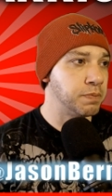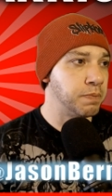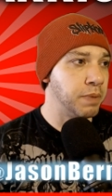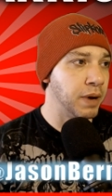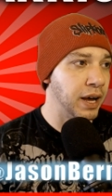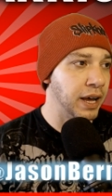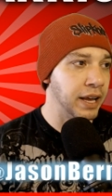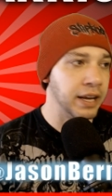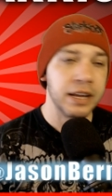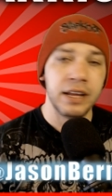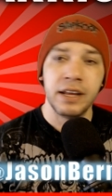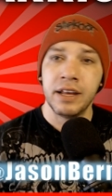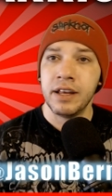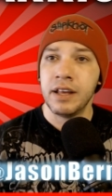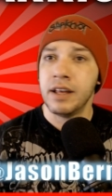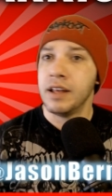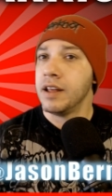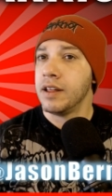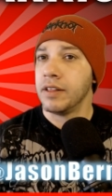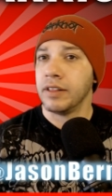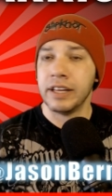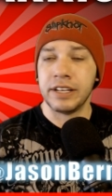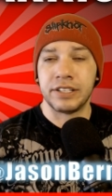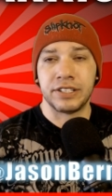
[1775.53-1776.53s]
But
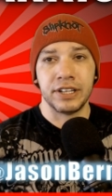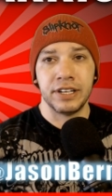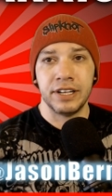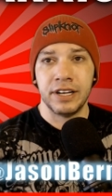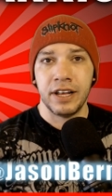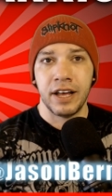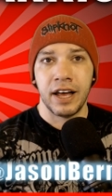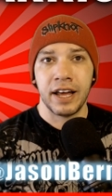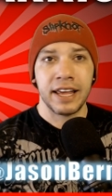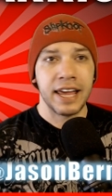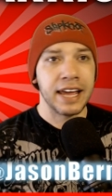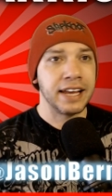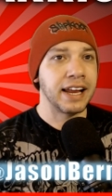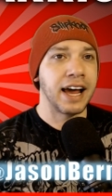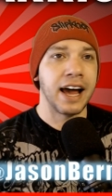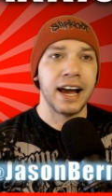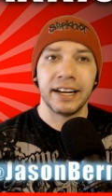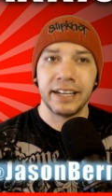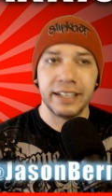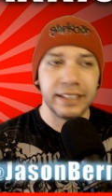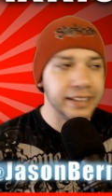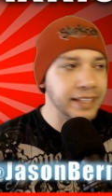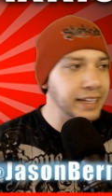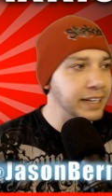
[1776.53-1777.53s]
listen, again, I
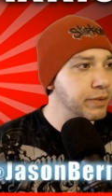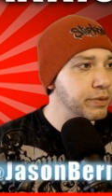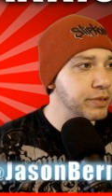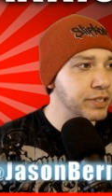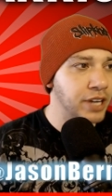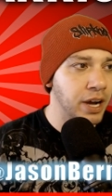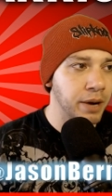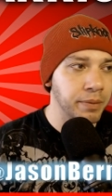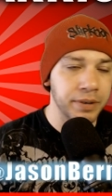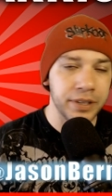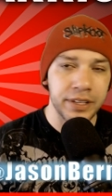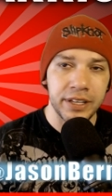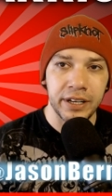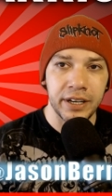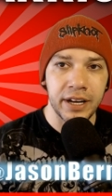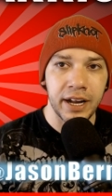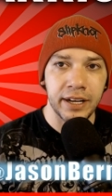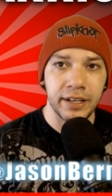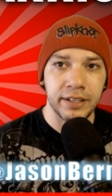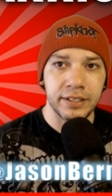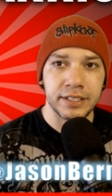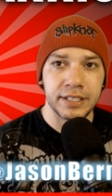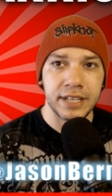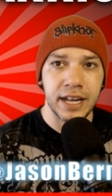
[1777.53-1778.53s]
didn't think it was coming to the
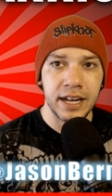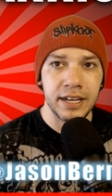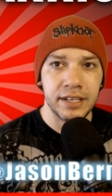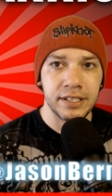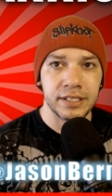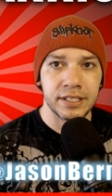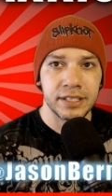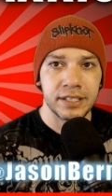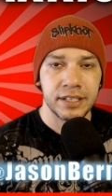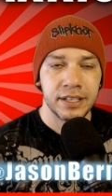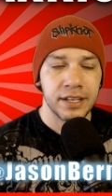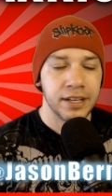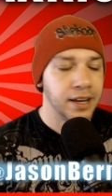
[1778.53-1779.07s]
United States.